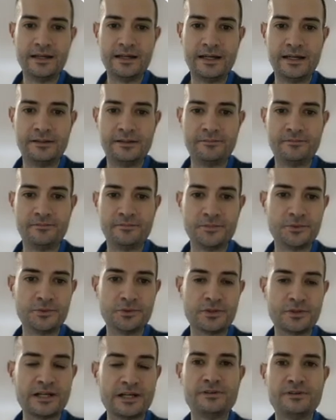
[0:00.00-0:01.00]
and
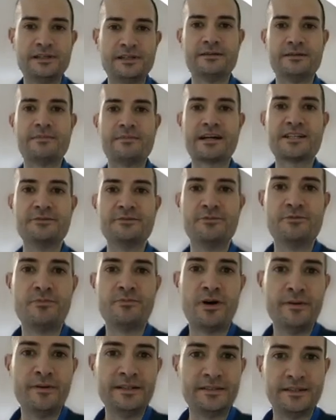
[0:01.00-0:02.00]
to calculate the maximum
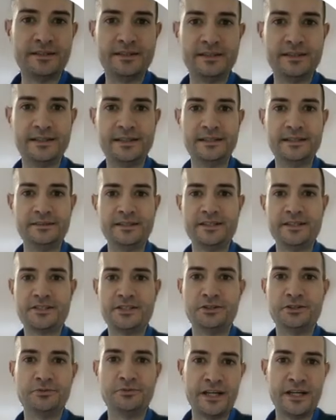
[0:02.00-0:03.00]
moment in
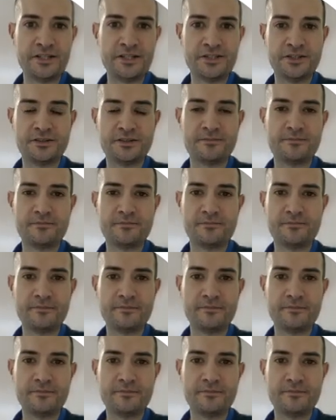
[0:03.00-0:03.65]
this situation